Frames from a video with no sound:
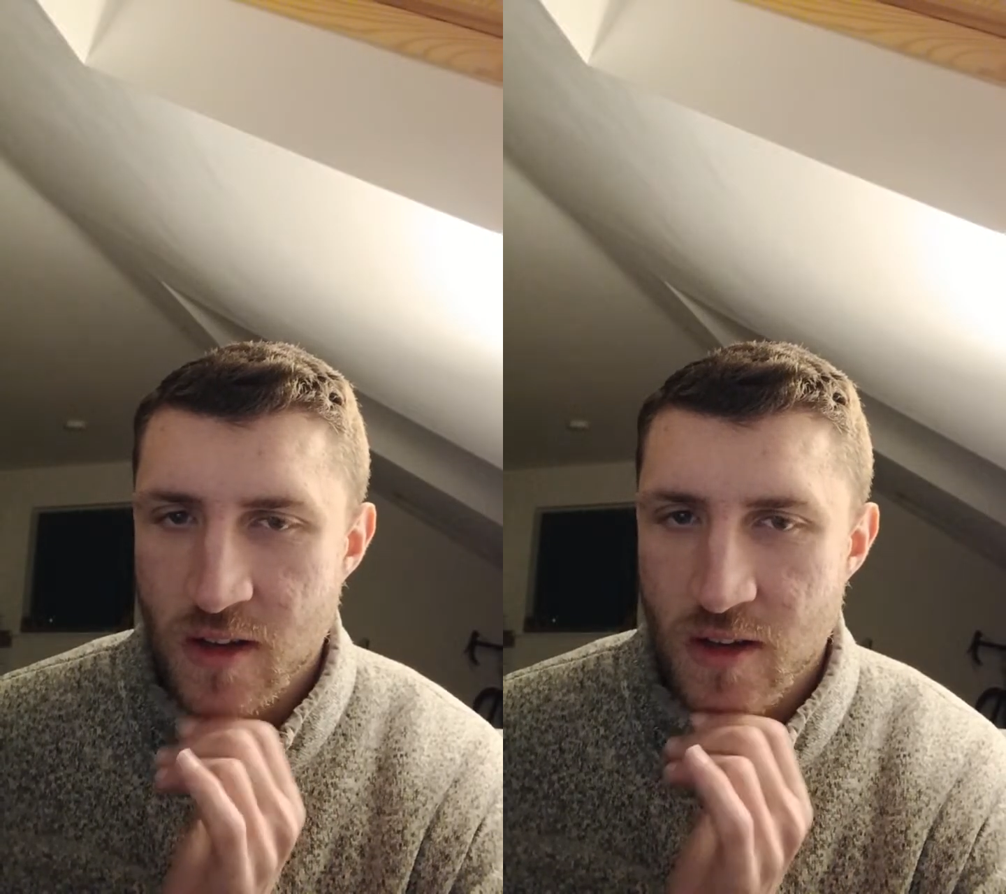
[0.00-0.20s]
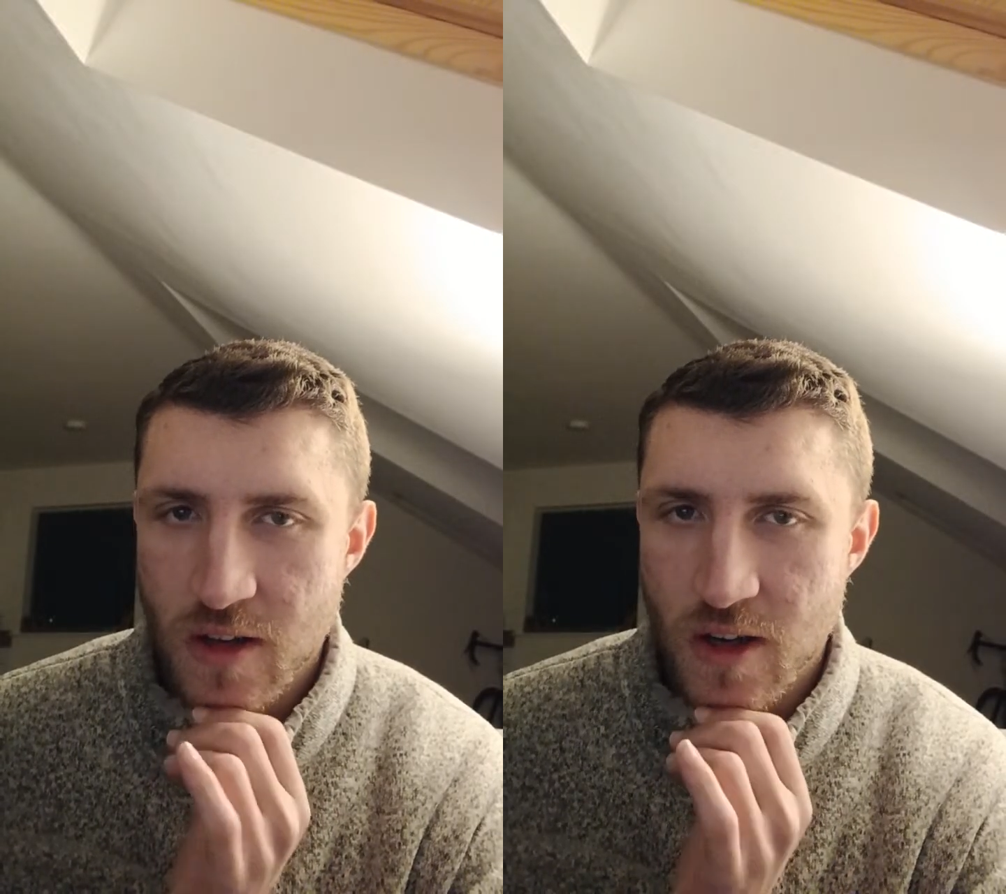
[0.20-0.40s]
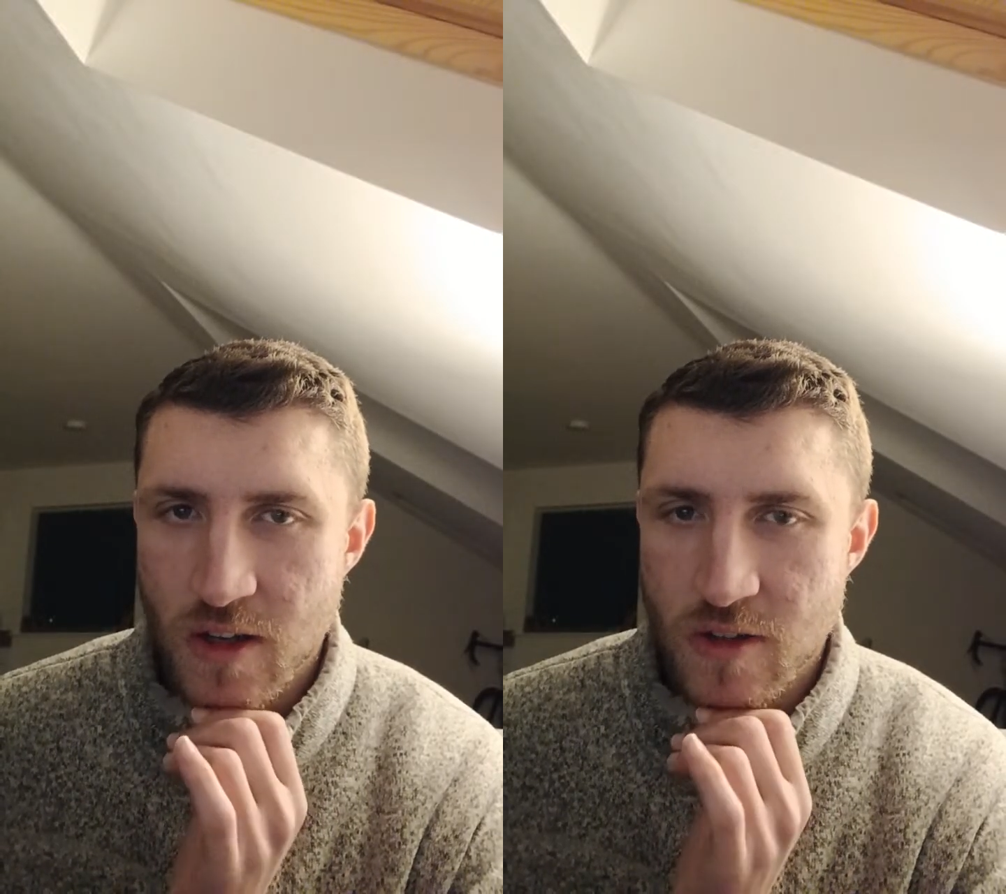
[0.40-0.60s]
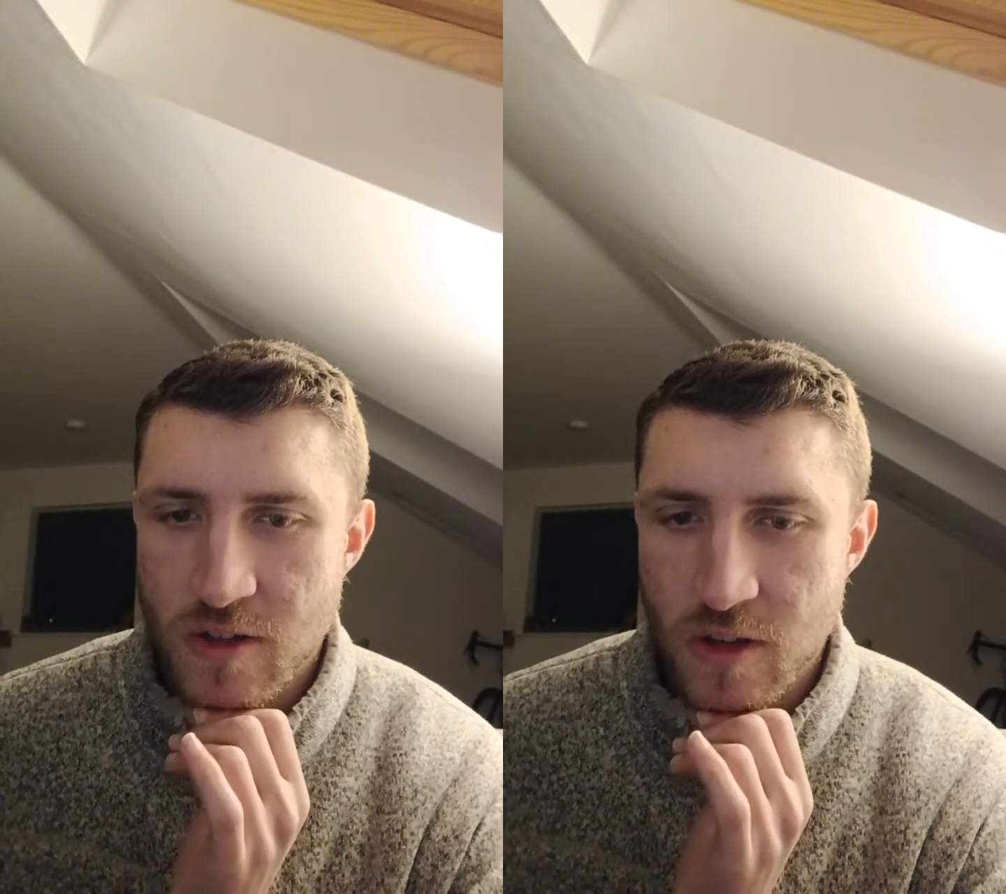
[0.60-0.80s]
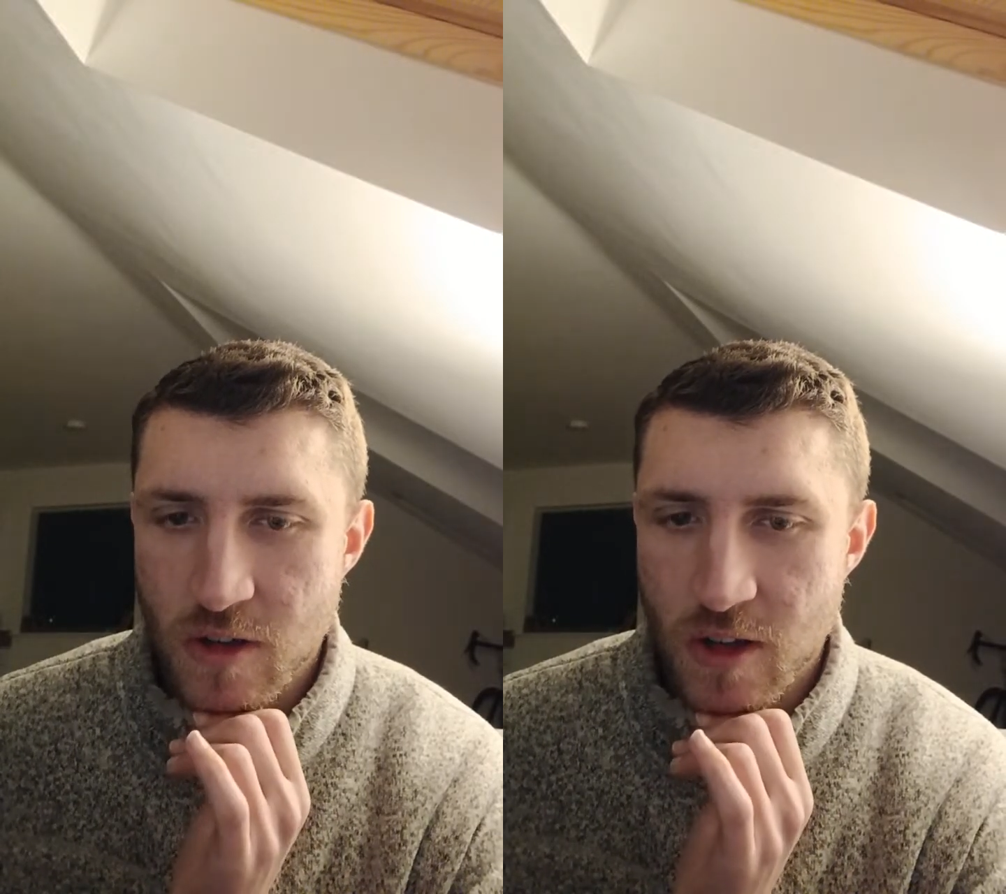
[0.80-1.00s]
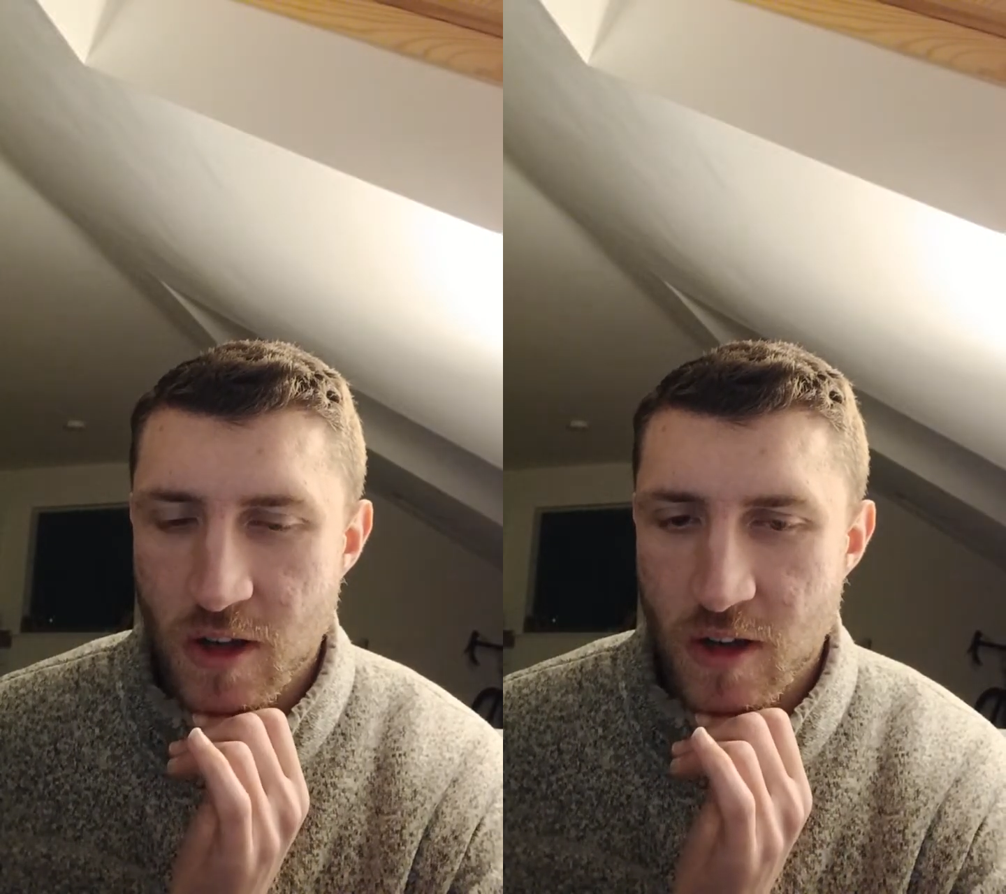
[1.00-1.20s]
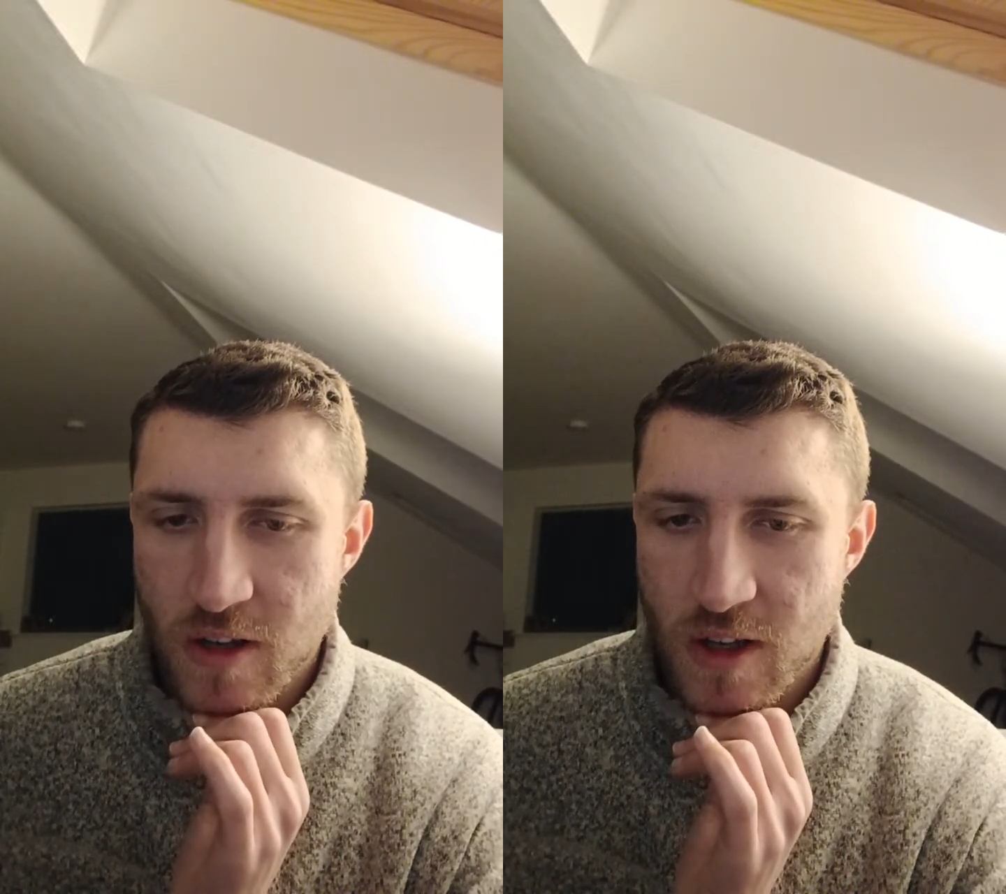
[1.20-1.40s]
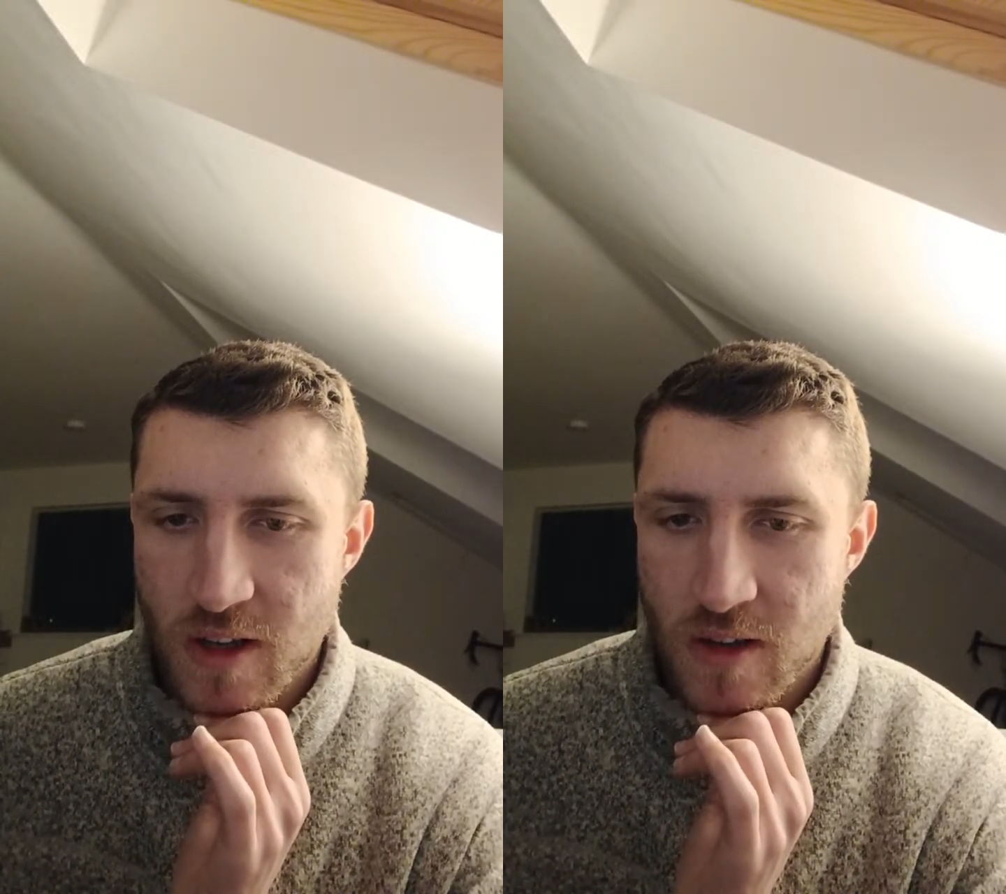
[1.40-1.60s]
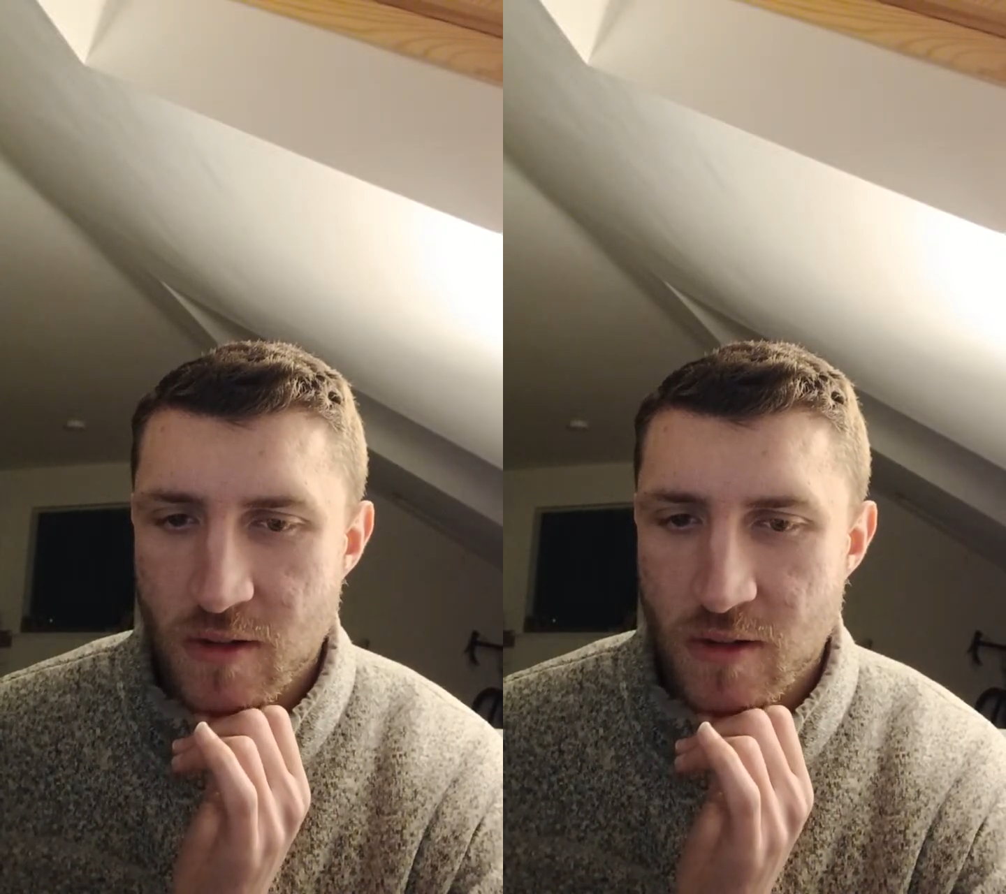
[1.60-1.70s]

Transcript: Yeah, I used to go there, yeah.